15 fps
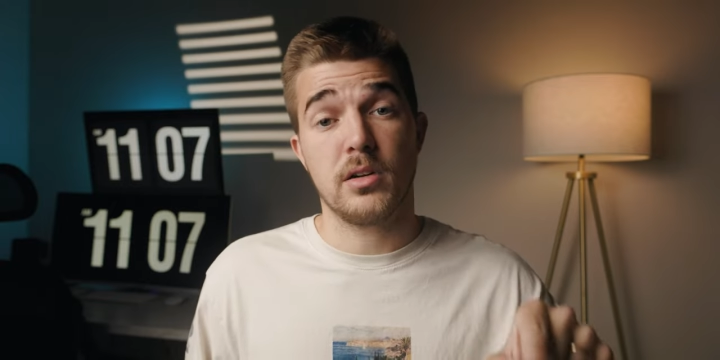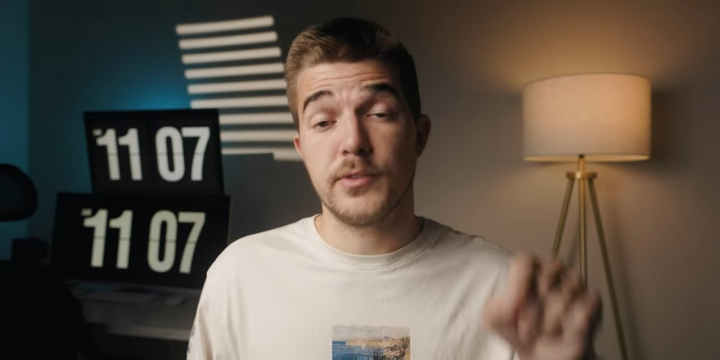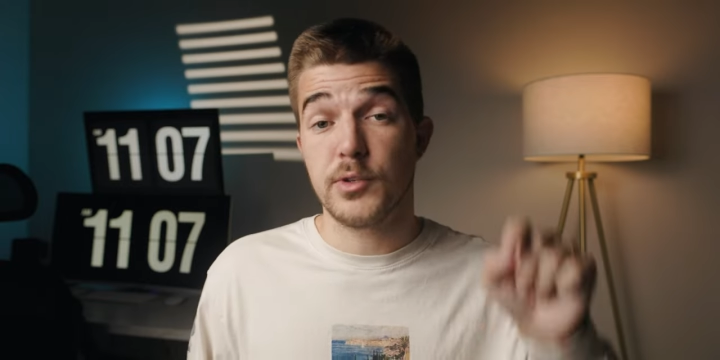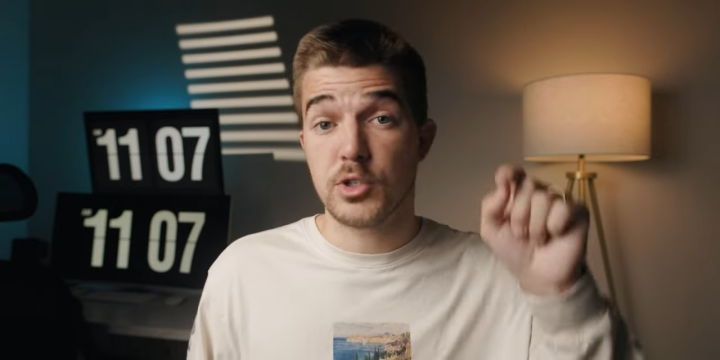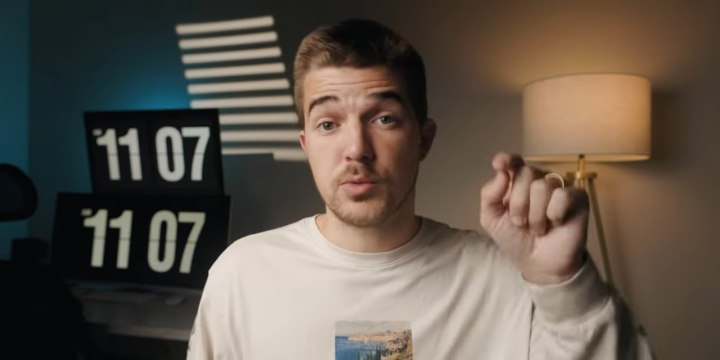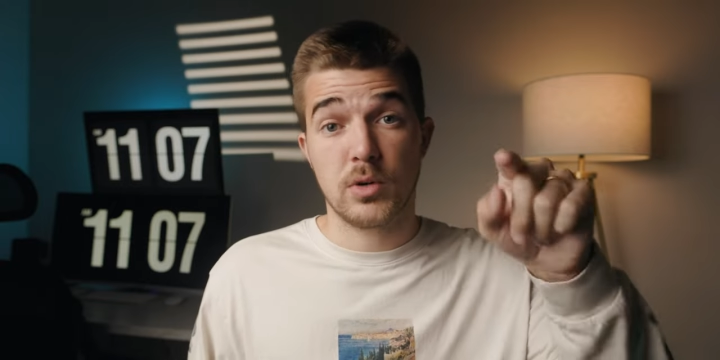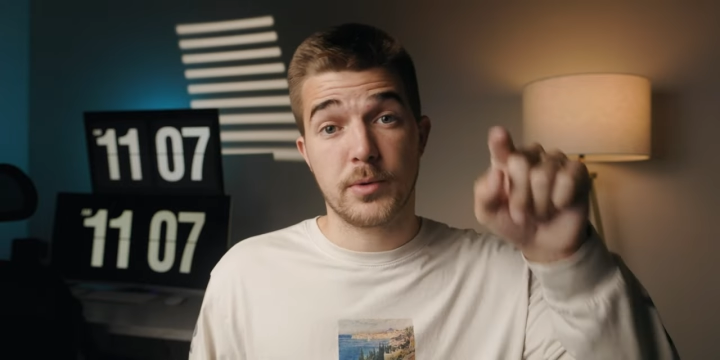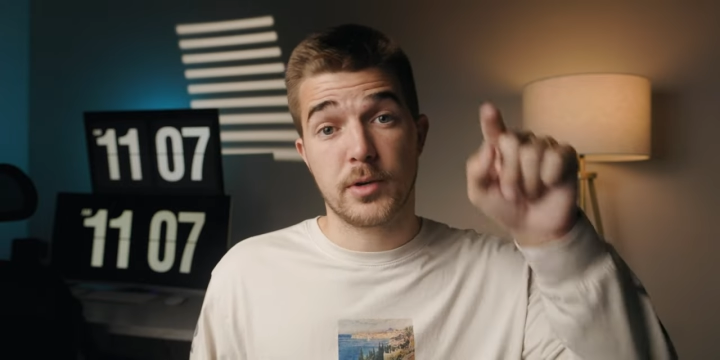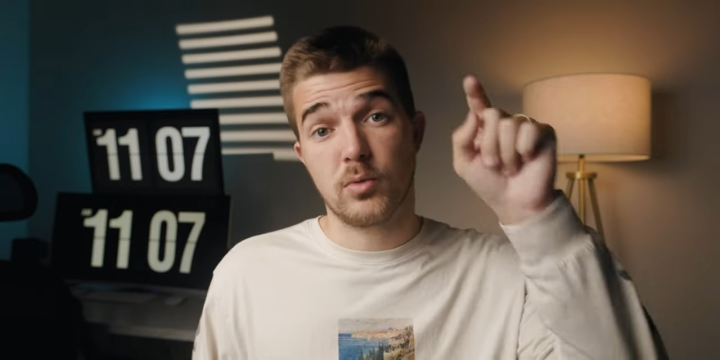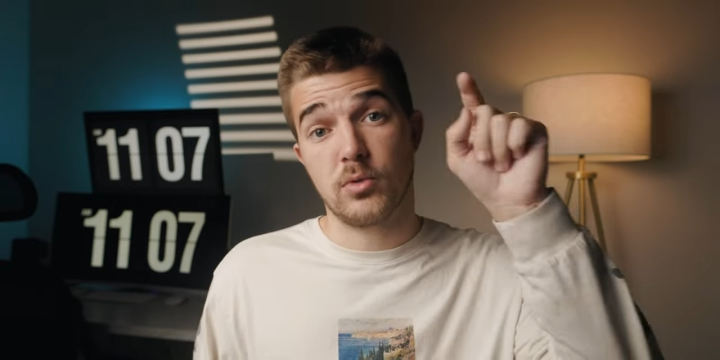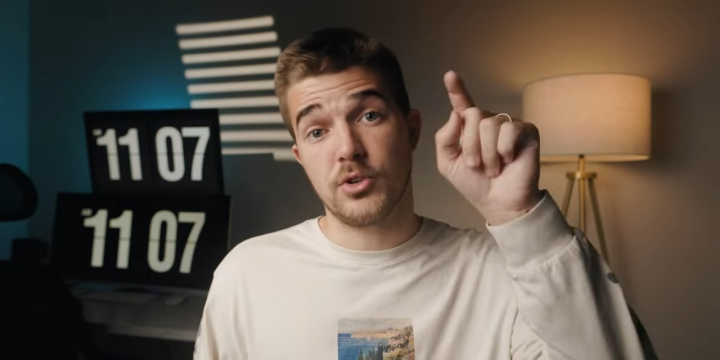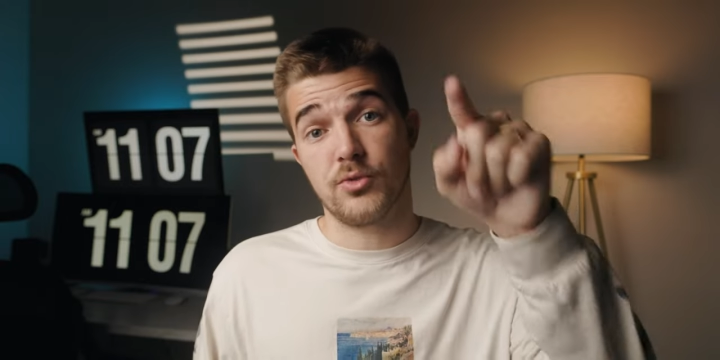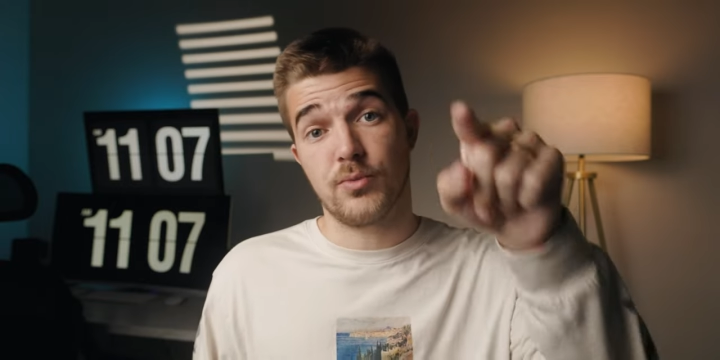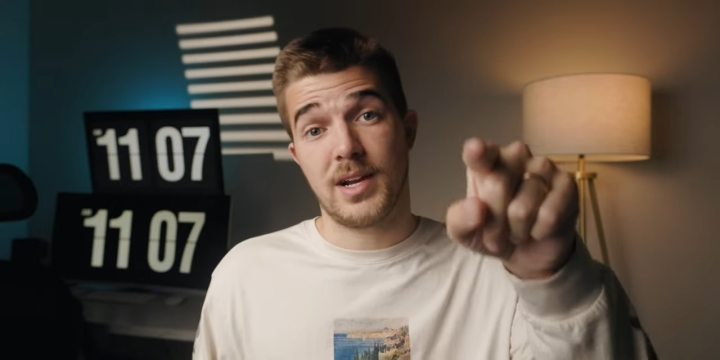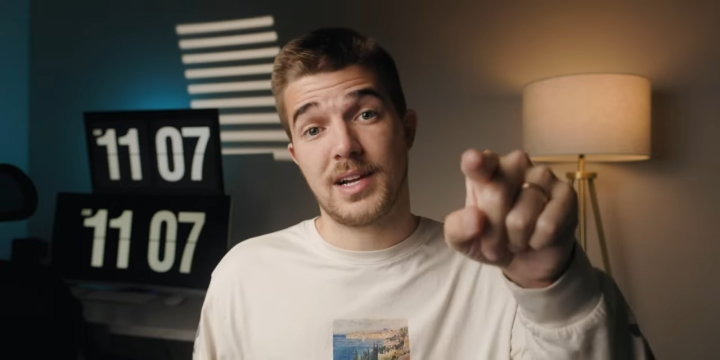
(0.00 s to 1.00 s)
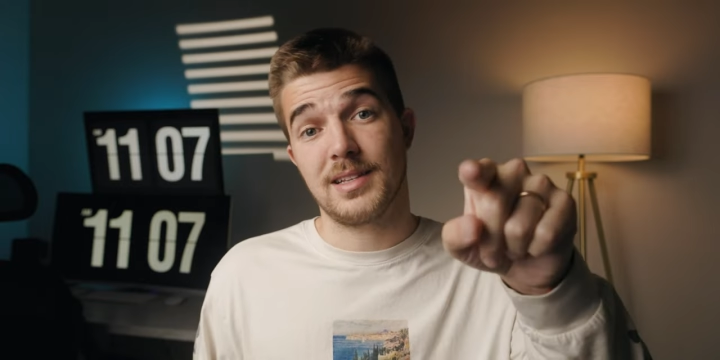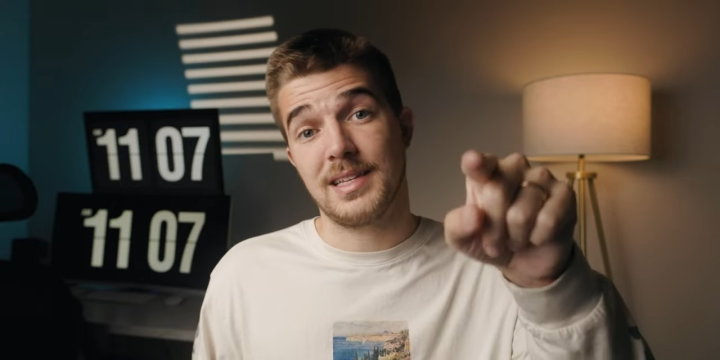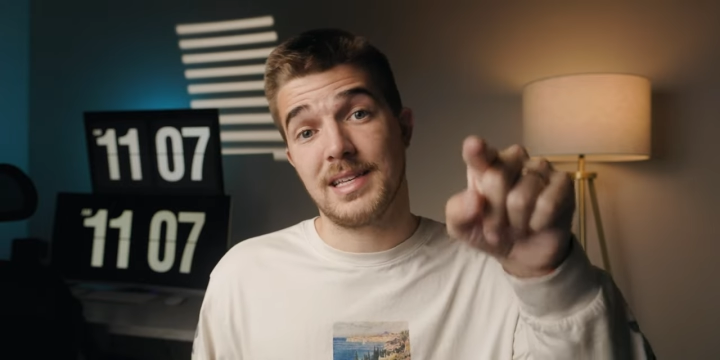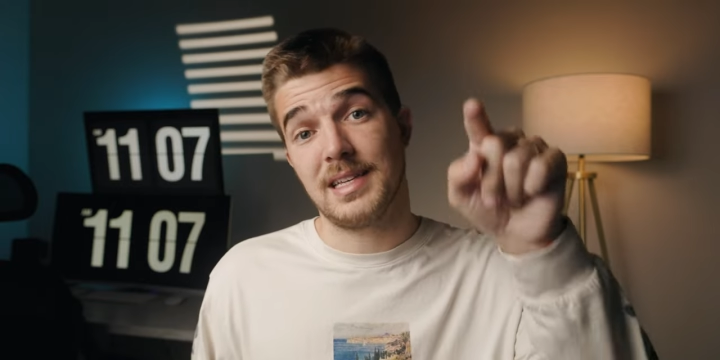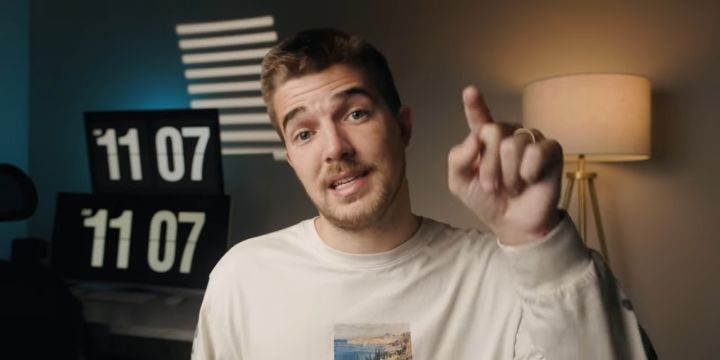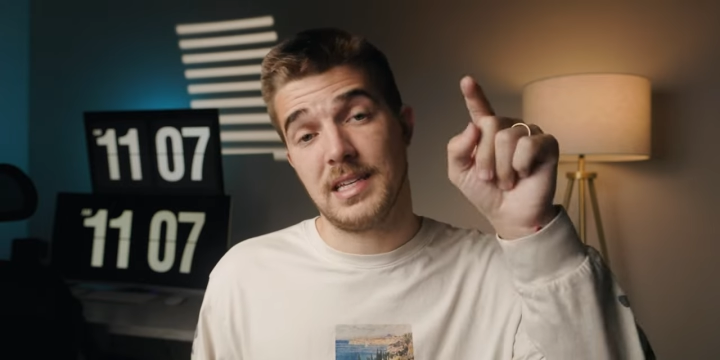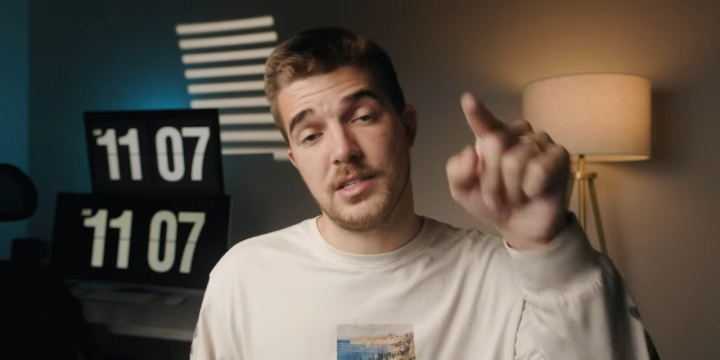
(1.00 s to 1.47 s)
If you just want to record
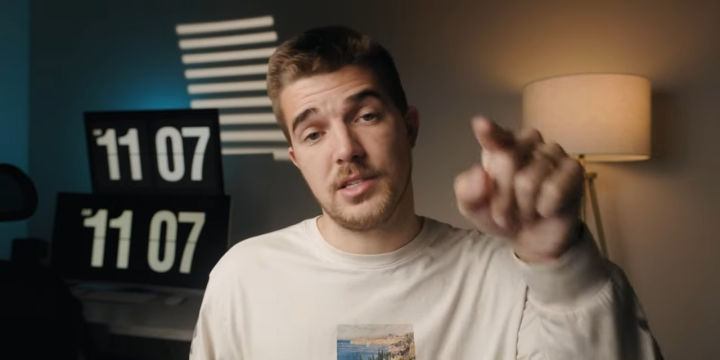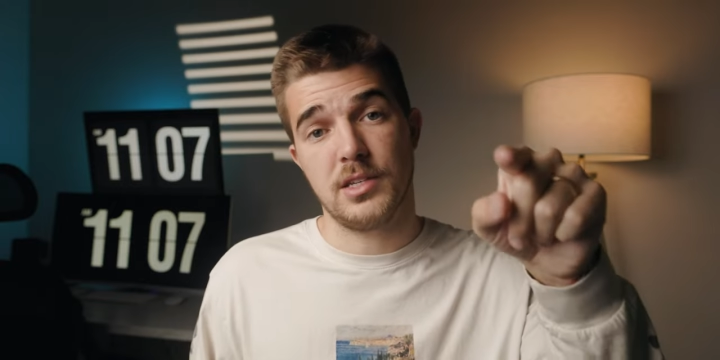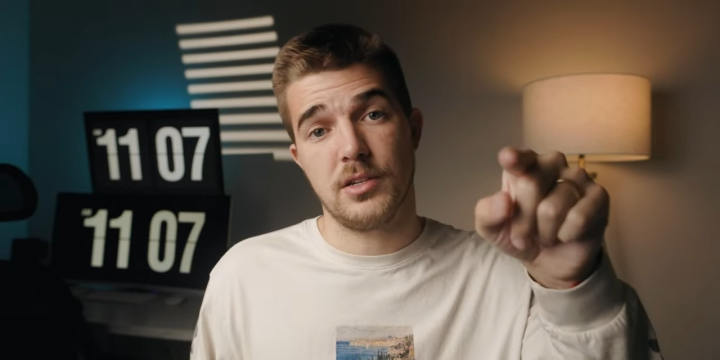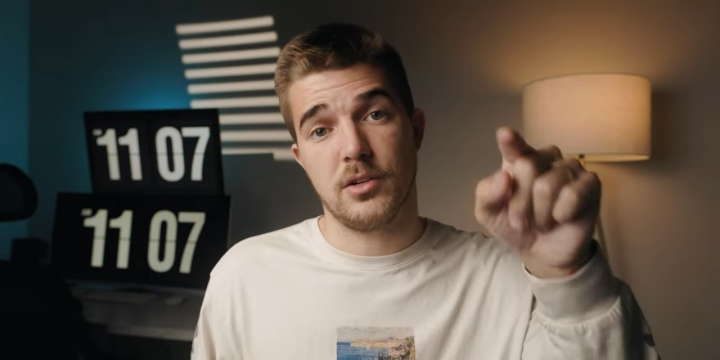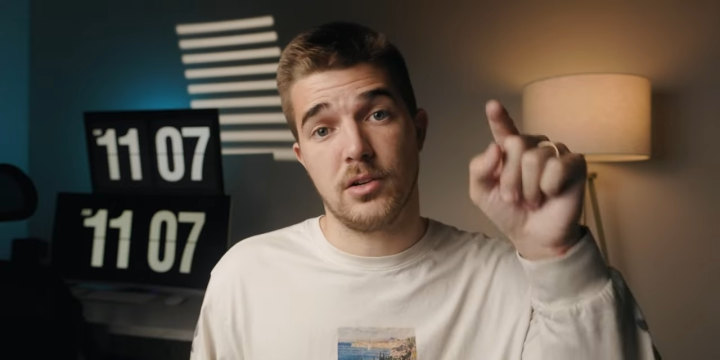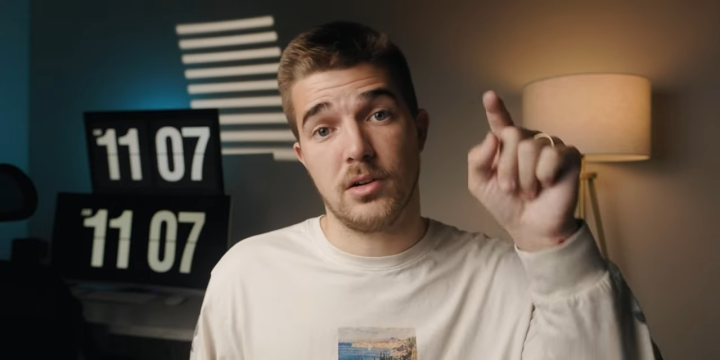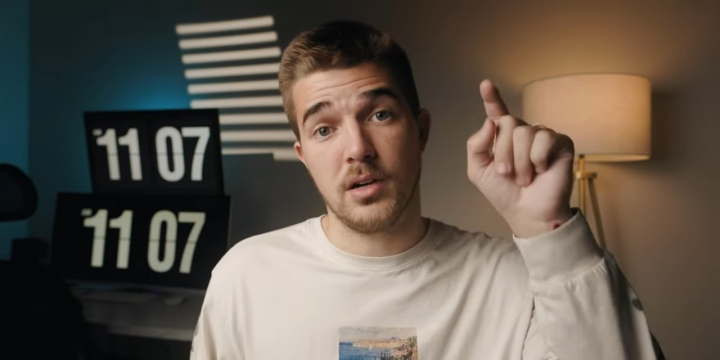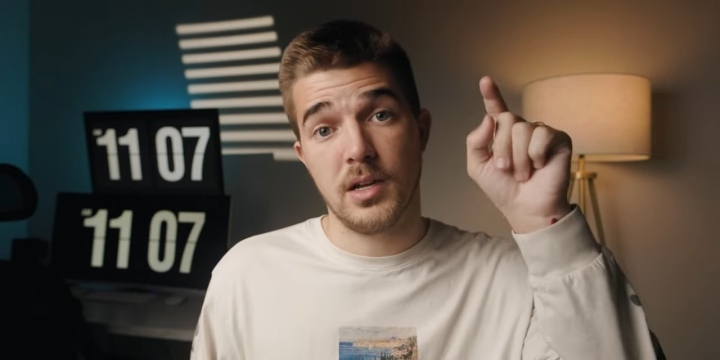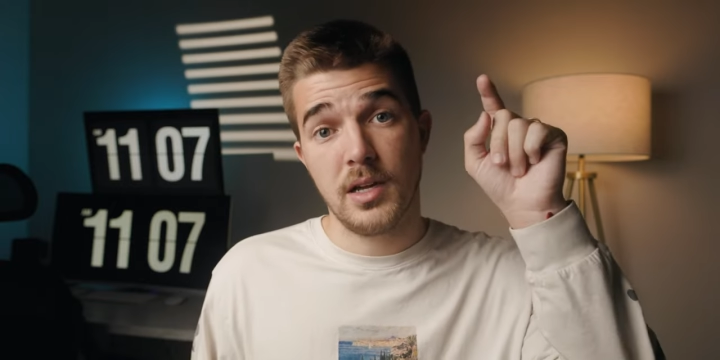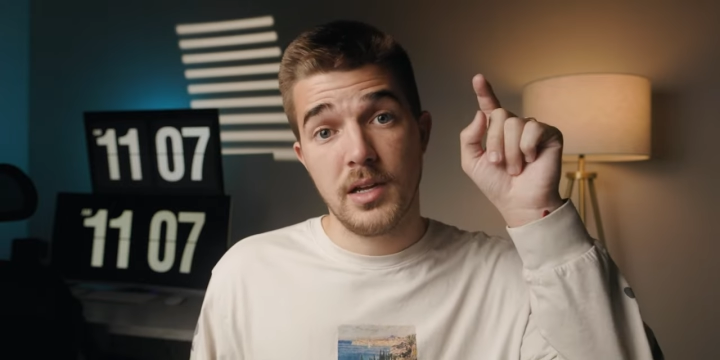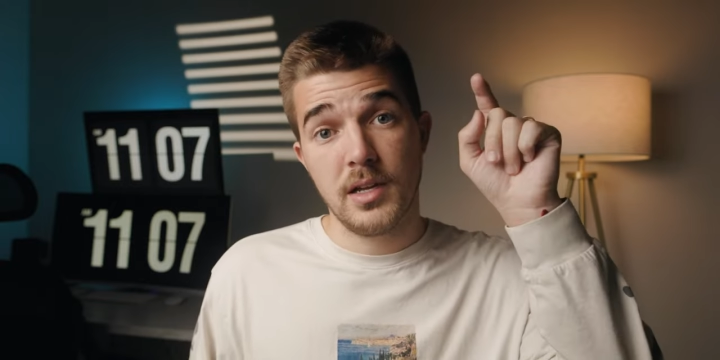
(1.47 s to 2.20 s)
directly into your